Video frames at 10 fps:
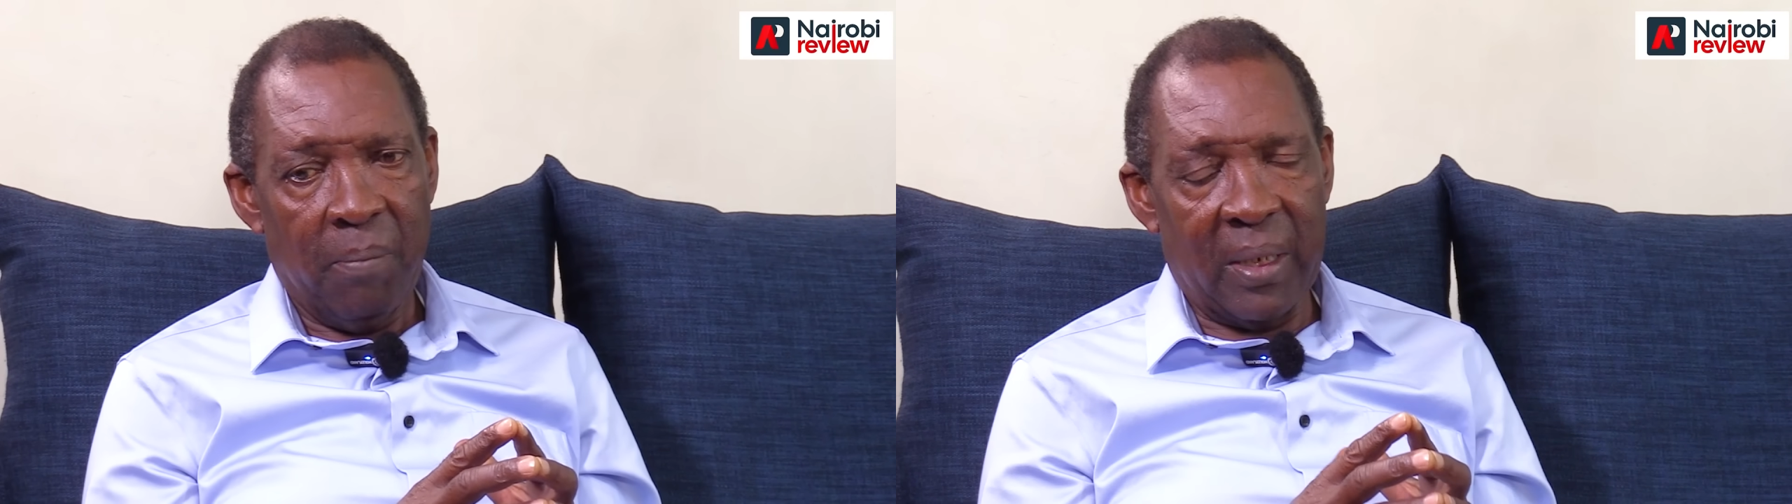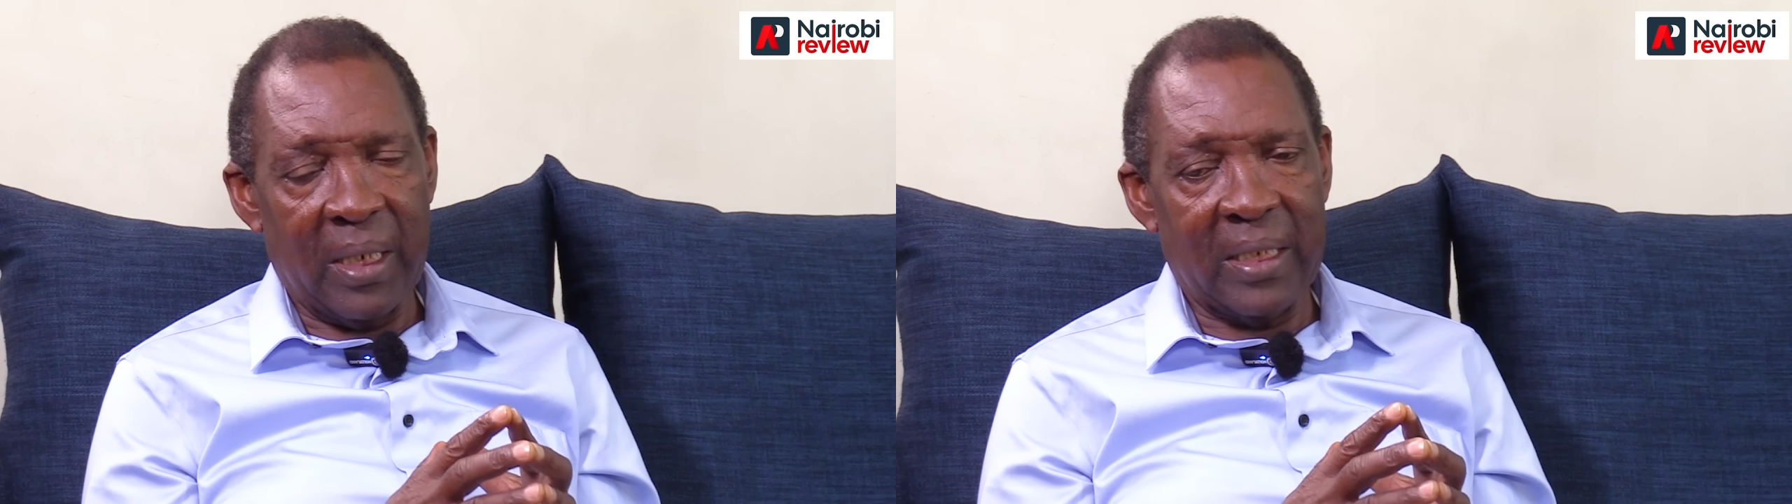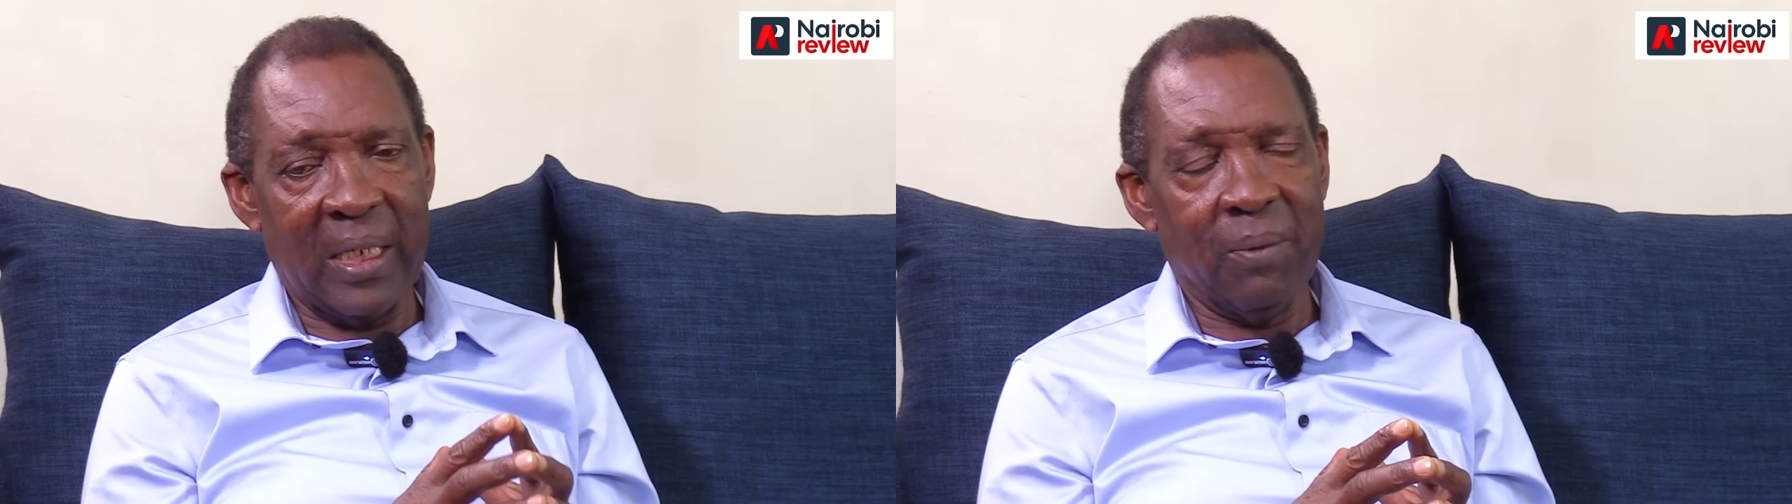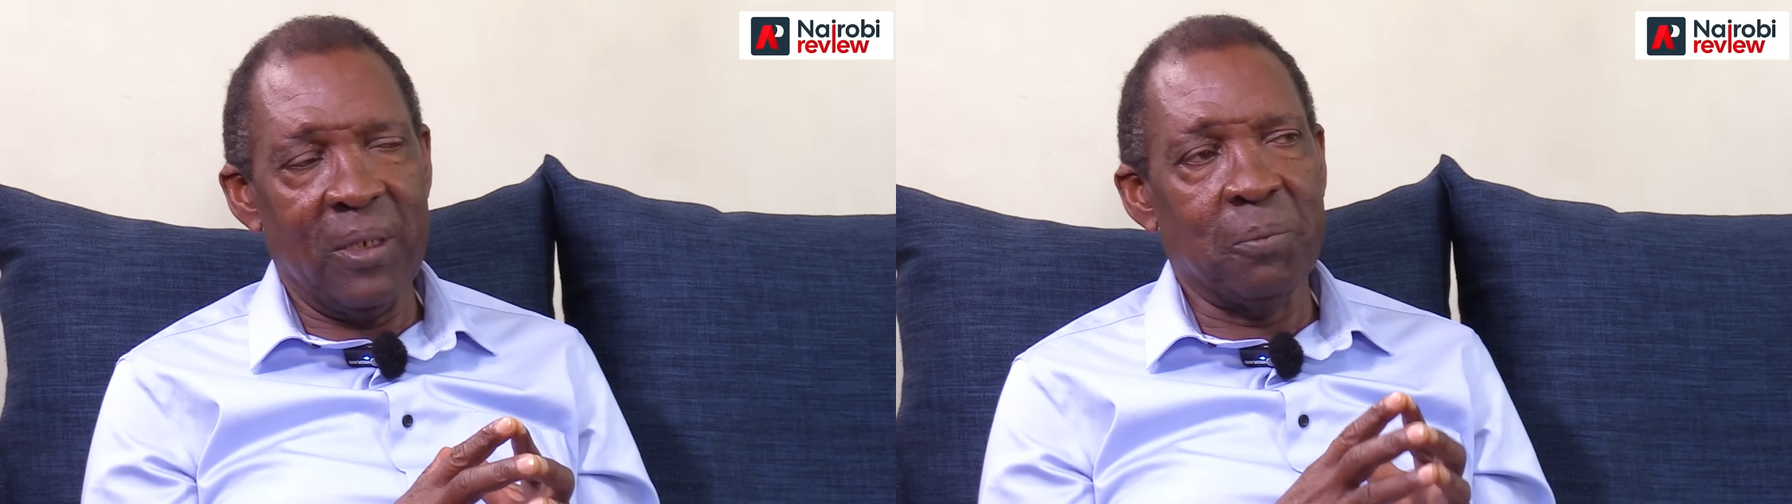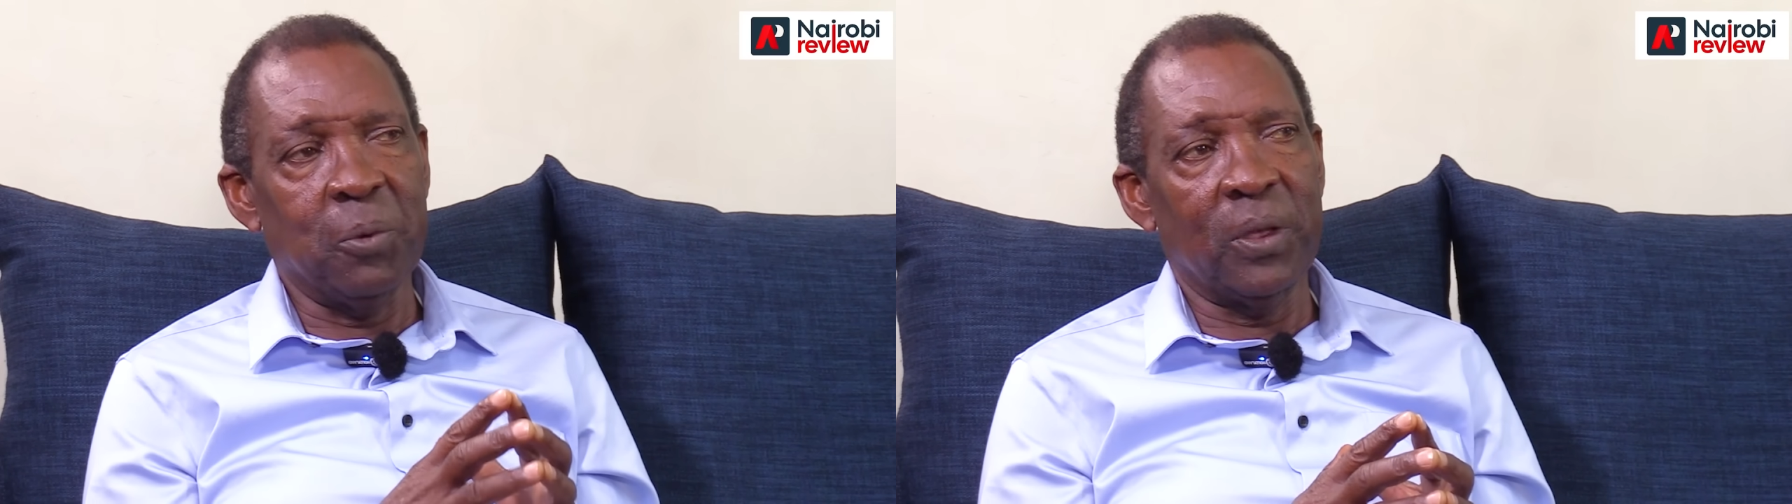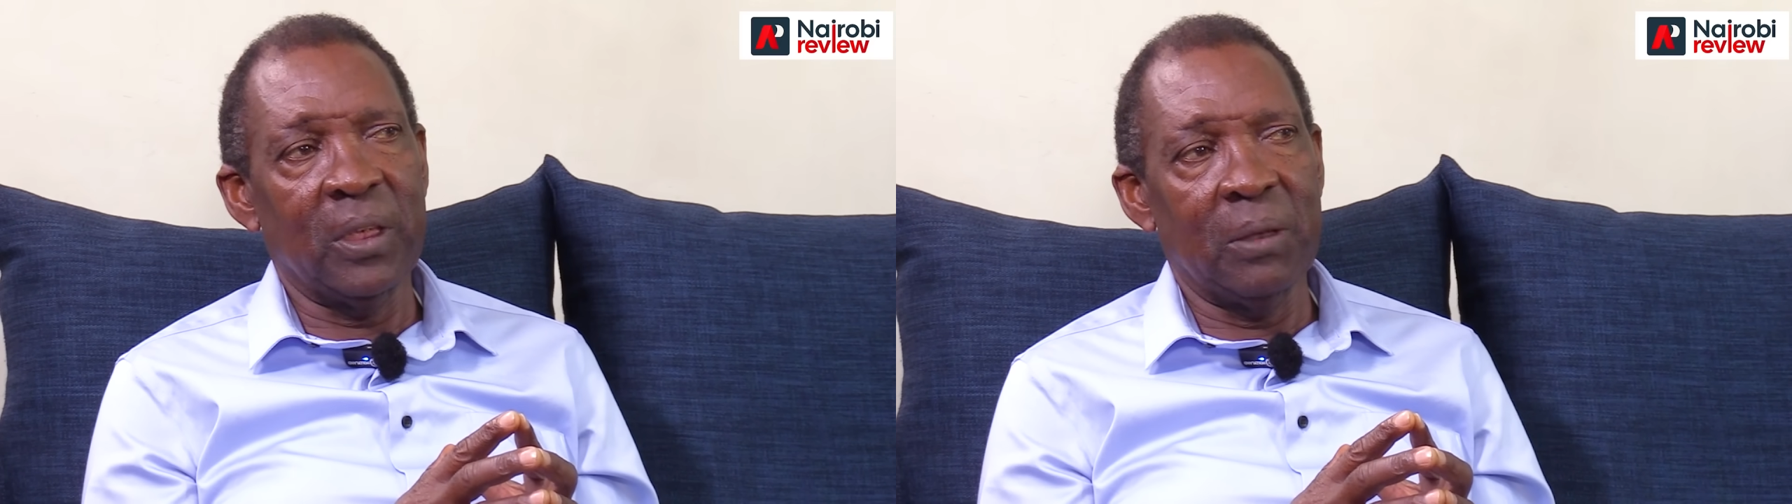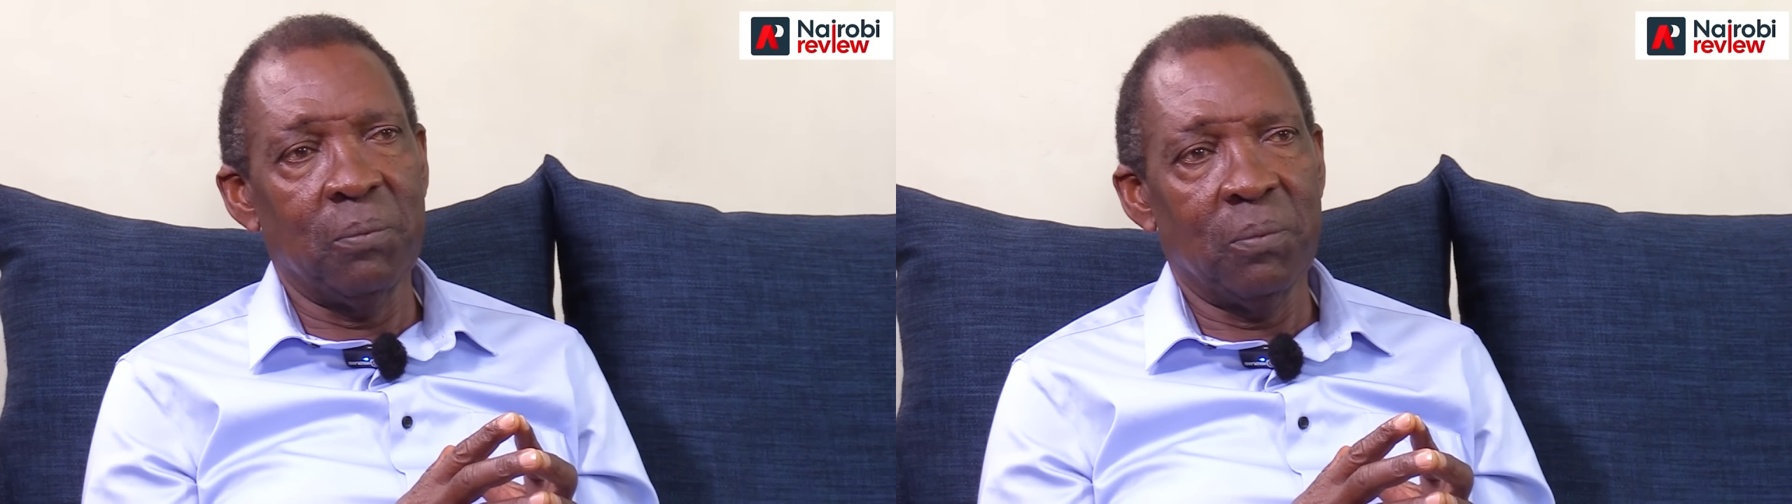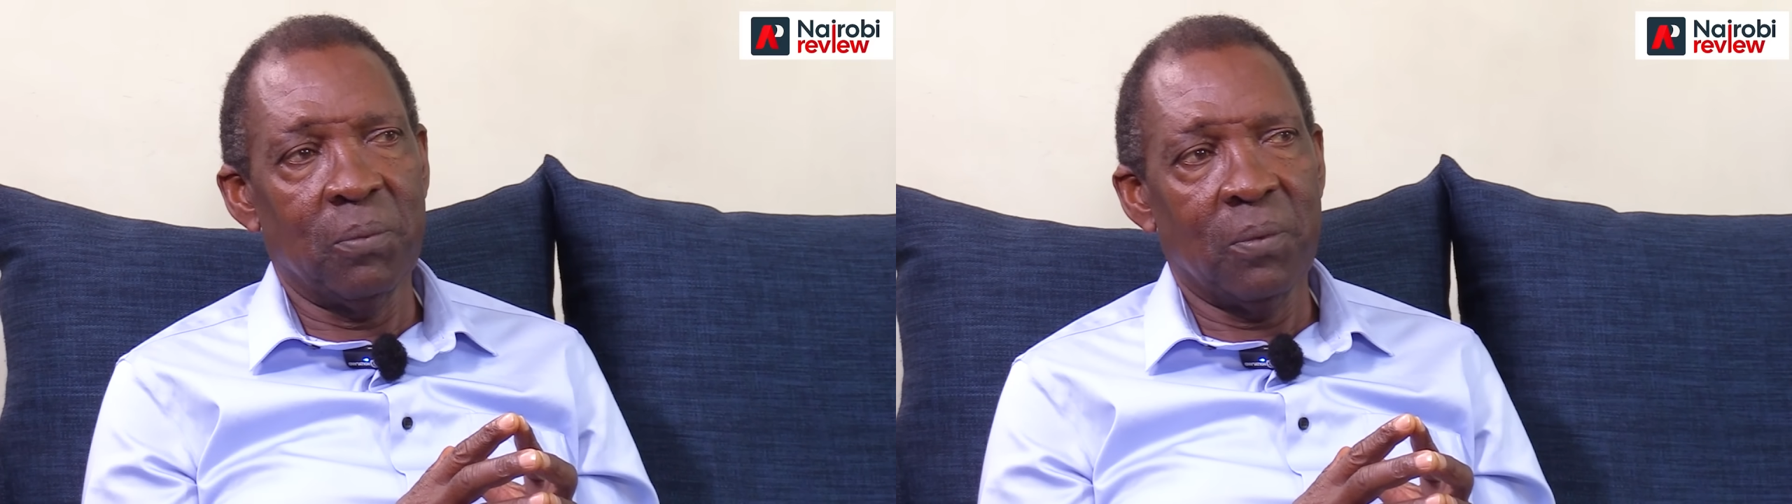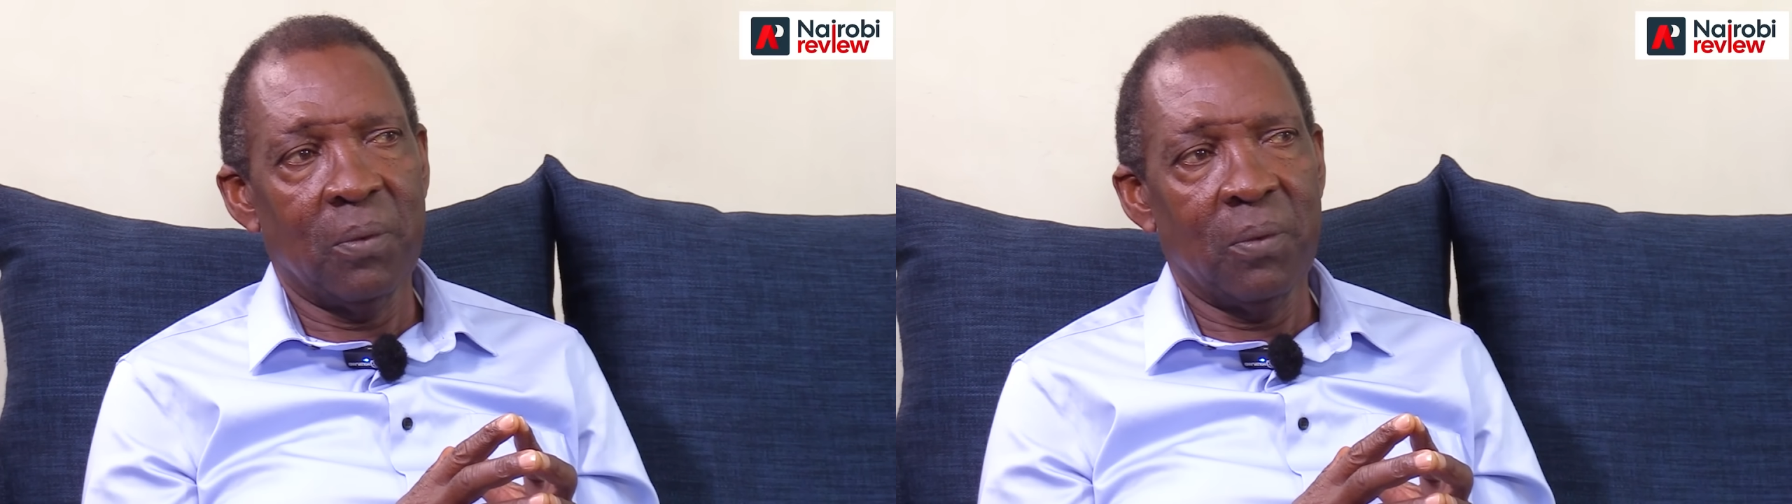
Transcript: but Gachagua is pushing him